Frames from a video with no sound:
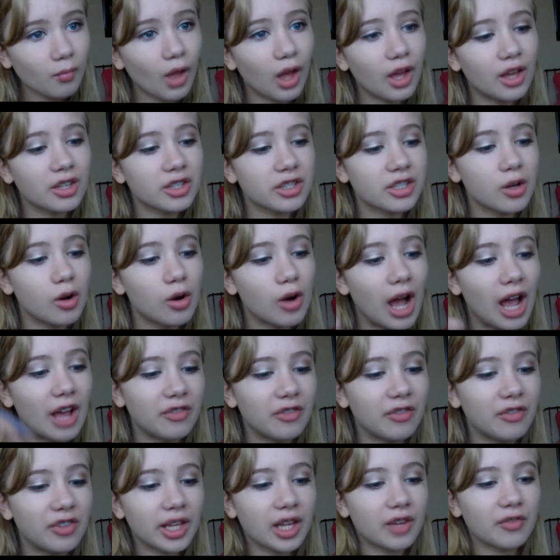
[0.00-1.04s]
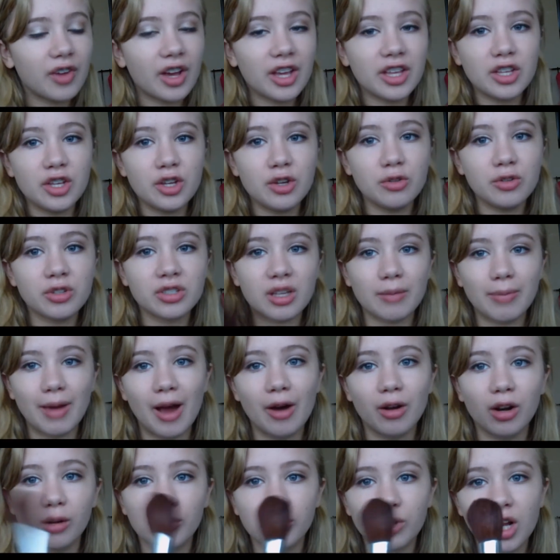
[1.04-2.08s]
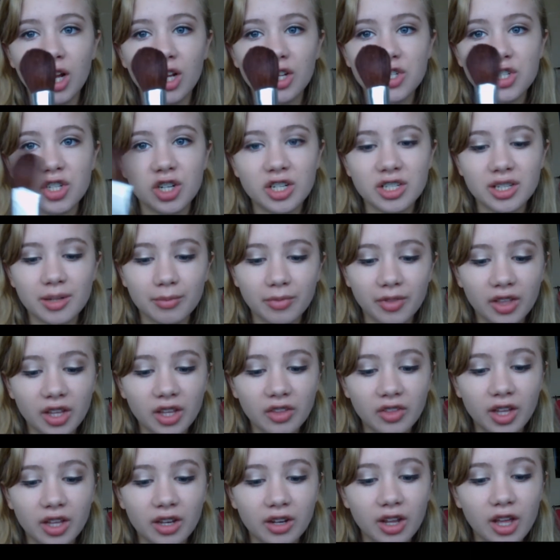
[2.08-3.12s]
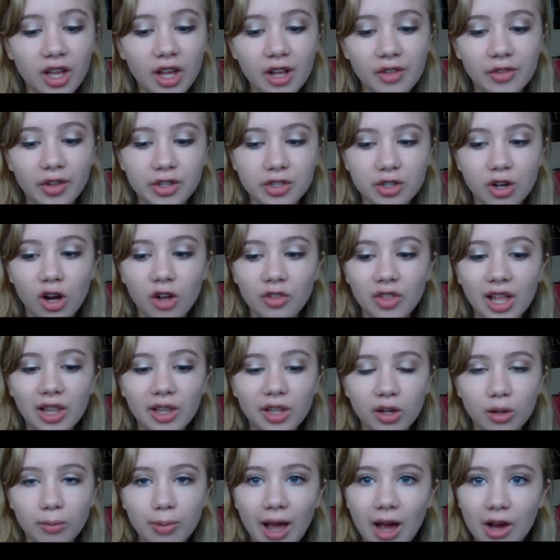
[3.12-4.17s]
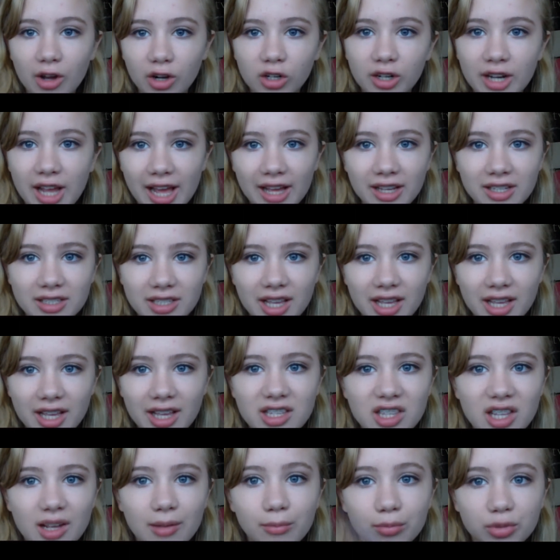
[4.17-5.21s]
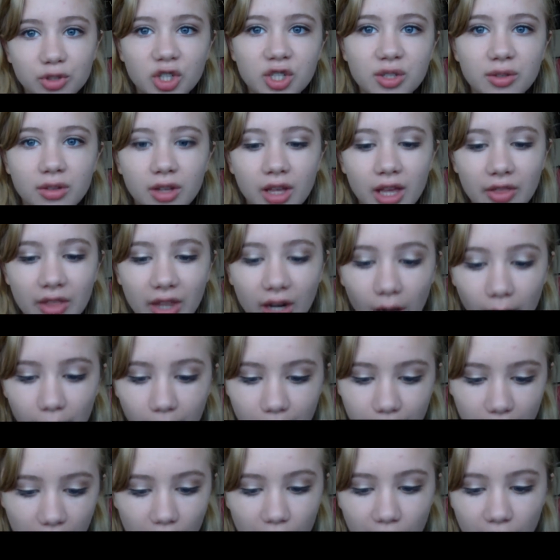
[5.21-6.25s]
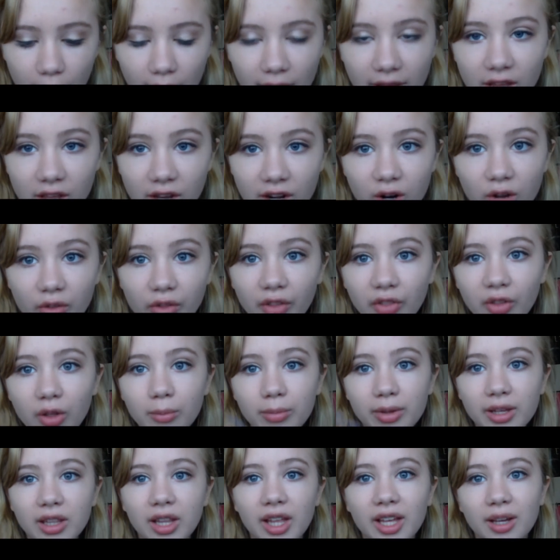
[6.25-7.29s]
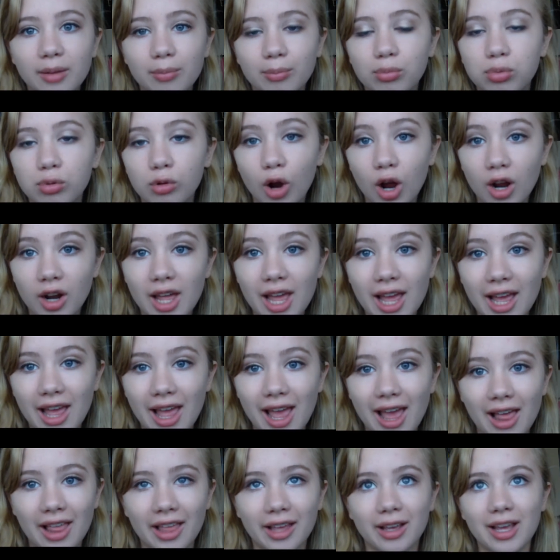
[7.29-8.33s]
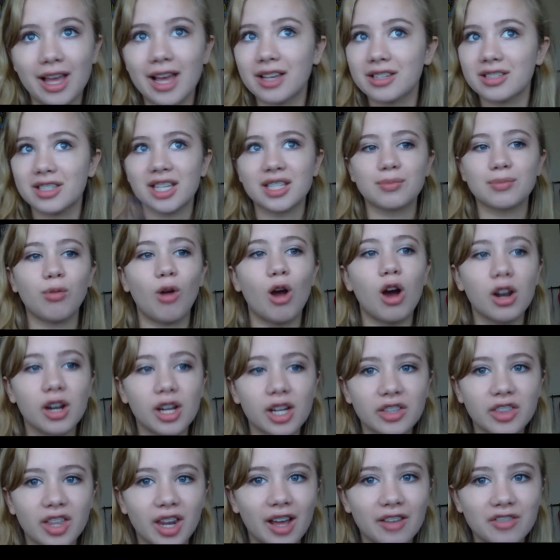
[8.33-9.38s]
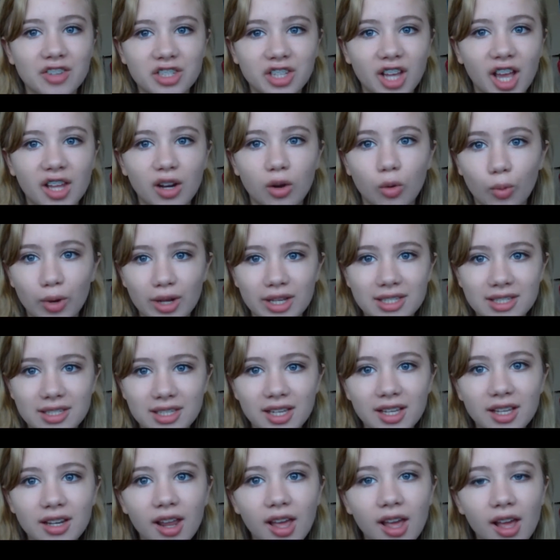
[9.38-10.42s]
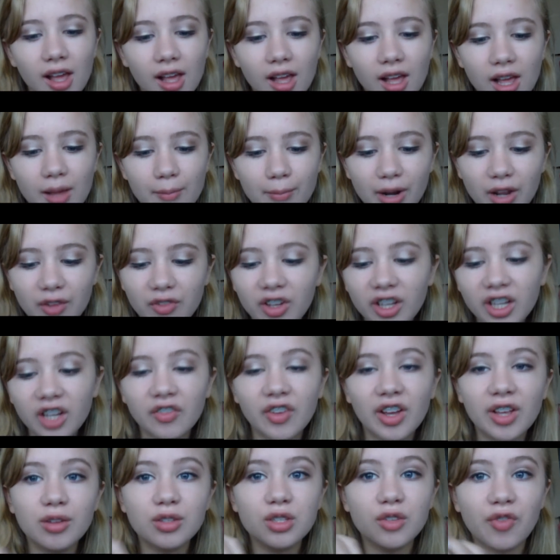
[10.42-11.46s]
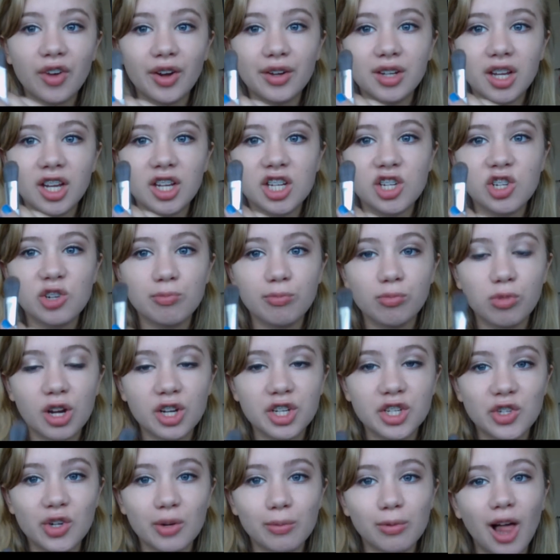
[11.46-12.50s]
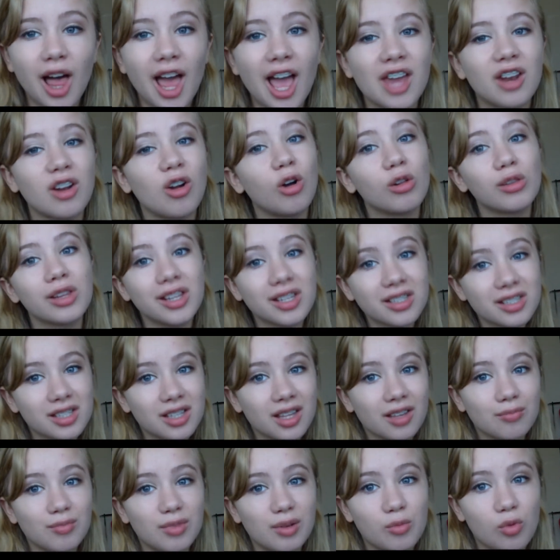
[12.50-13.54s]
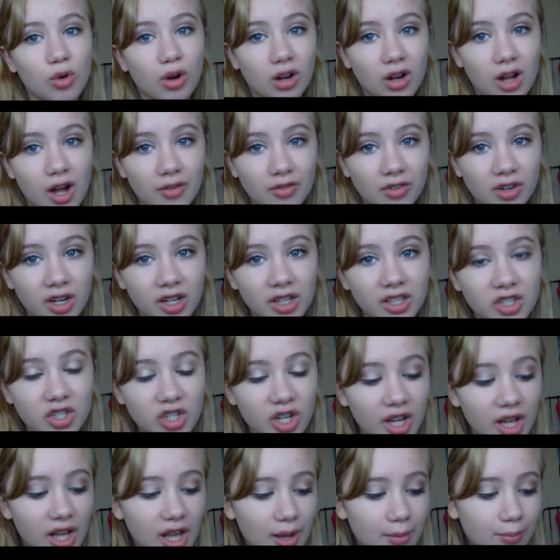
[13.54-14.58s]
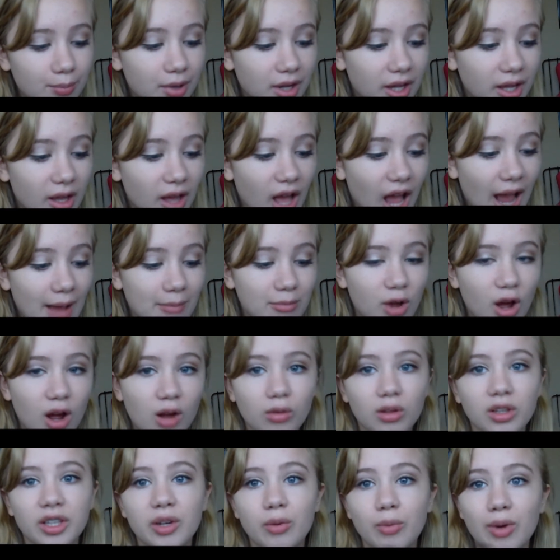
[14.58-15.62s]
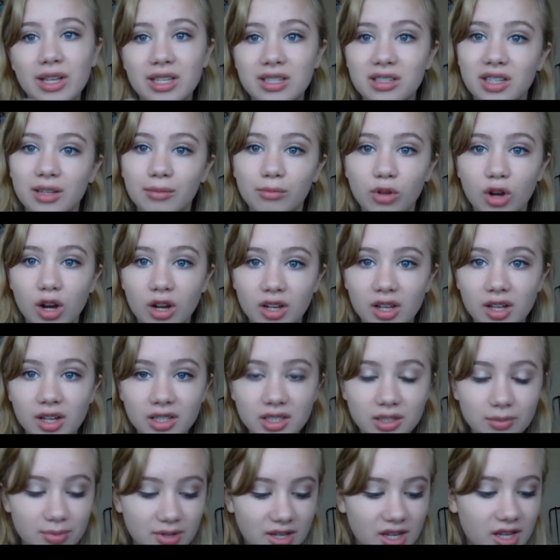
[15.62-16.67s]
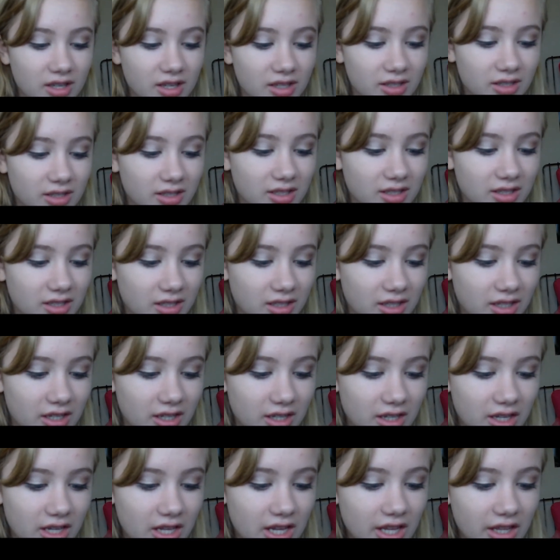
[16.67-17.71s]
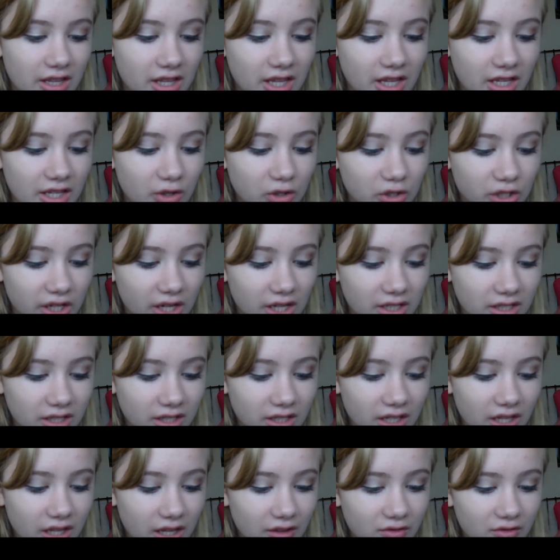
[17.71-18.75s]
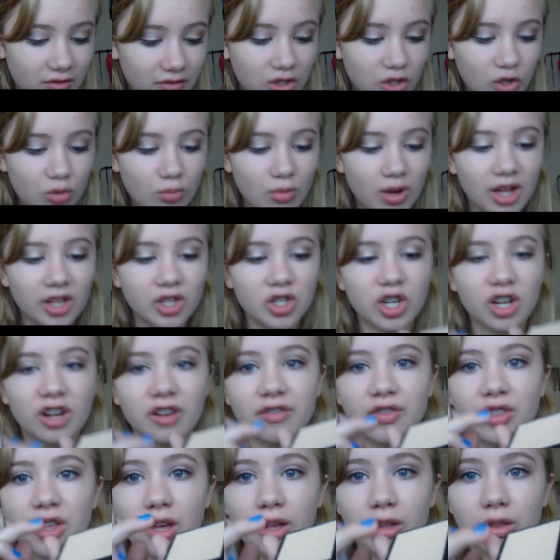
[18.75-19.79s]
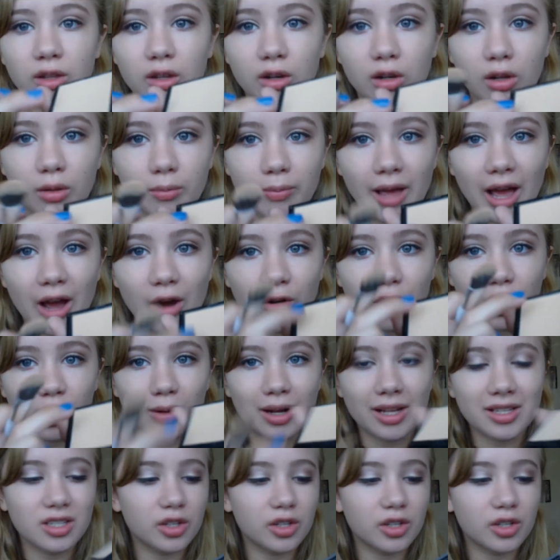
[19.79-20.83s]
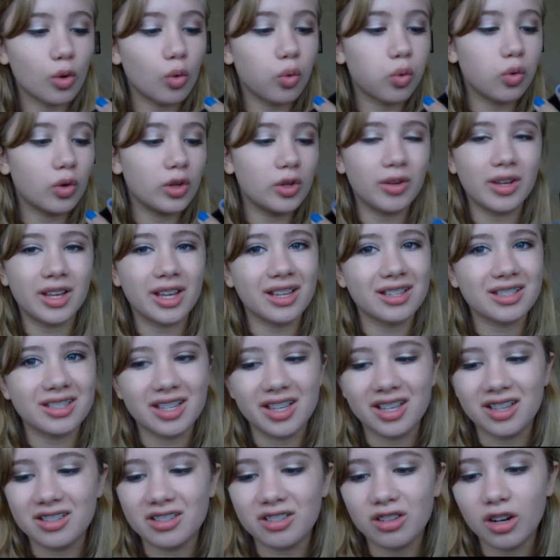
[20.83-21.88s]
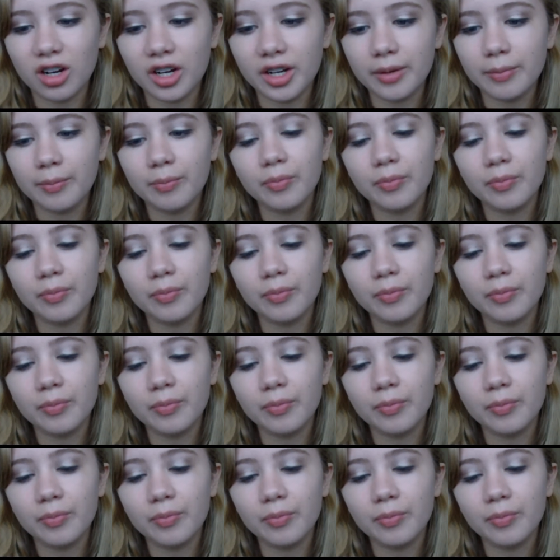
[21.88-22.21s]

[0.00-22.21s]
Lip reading: so I feel like if I use a powder brush or something, then there's all that little powdery excess, and then I'll blow it away, you know, and then there'll be, like excess product that I've just kind of wasted. But I feel like if I use a foundation brush to apply it, not only does it give me more coverage, but I'm not really wasting product, because it usually doesn't give too much of the little powder residue. You can't see it, sorry.